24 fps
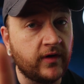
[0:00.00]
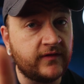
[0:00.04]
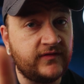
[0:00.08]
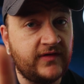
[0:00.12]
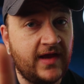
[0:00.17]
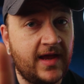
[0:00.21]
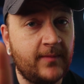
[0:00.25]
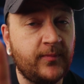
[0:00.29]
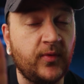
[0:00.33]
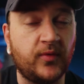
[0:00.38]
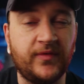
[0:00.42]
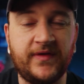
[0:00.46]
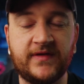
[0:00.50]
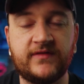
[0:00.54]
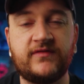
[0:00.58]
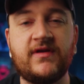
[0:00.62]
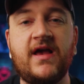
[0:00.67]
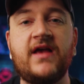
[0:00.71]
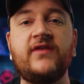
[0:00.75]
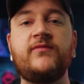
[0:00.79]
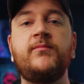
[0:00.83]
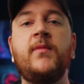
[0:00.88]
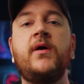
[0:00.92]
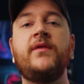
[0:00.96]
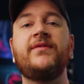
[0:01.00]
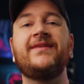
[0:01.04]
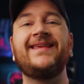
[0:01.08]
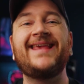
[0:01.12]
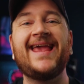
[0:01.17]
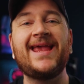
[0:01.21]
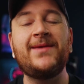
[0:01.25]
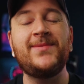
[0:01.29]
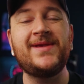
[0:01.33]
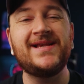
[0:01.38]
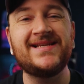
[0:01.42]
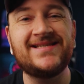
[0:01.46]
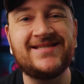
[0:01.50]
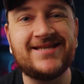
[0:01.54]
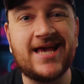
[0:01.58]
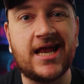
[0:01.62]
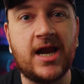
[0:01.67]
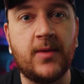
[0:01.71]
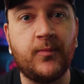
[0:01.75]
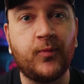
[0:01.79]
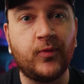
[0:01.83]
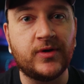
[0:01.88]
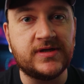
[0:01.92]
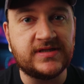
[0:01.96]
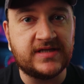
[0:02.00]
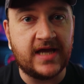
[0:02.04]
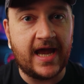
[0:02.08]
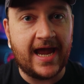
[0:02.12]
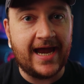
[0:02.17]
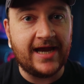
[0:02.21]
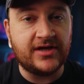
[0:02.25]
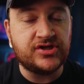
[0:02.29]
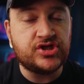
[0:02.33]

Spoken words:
example, this last month, gaming setup was a